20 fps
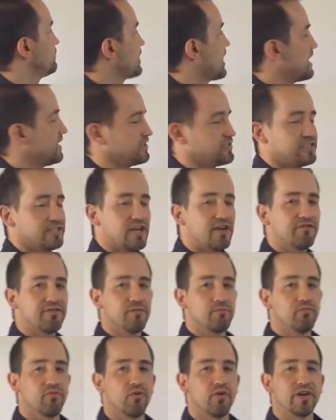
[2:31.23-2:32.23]
got
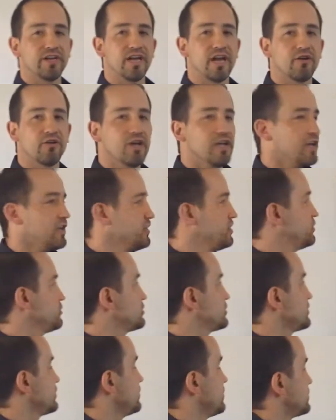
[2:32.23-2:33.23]
self-employed. Now,
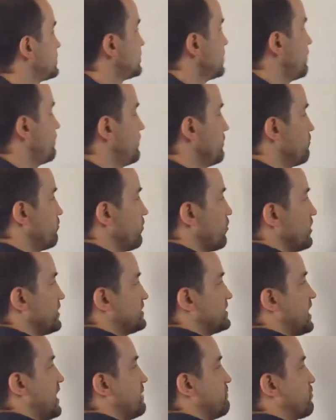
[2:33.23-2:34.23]
usually the self-employed
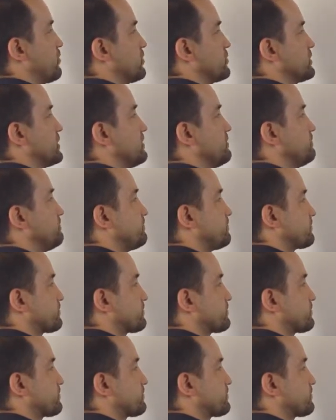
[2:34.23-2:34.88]
type person